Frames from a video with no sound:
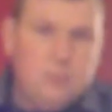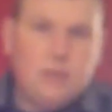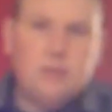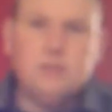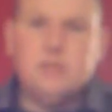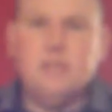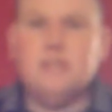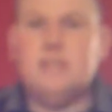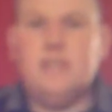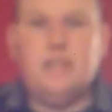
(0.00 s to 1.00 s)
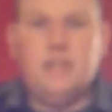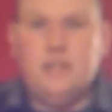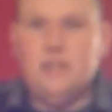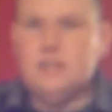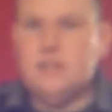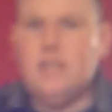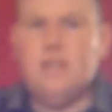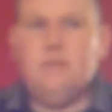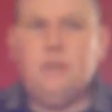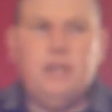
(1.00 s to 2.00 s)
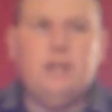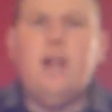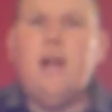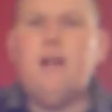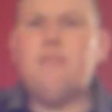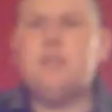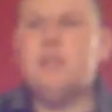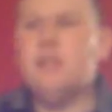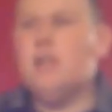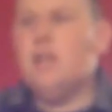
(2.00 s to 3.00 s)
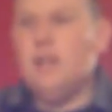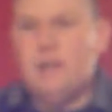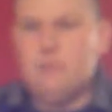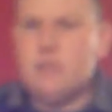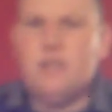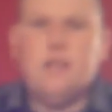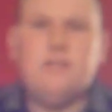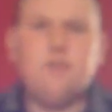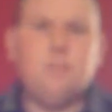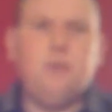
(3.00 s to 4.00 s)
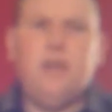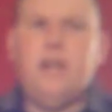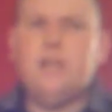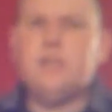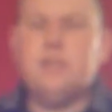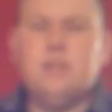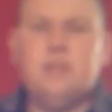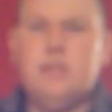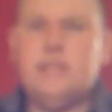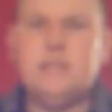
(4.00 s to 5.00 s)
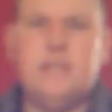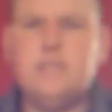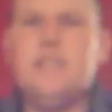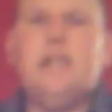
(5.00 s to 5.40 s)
Punk goes on to say that when he left after telling off Triple H, he's seen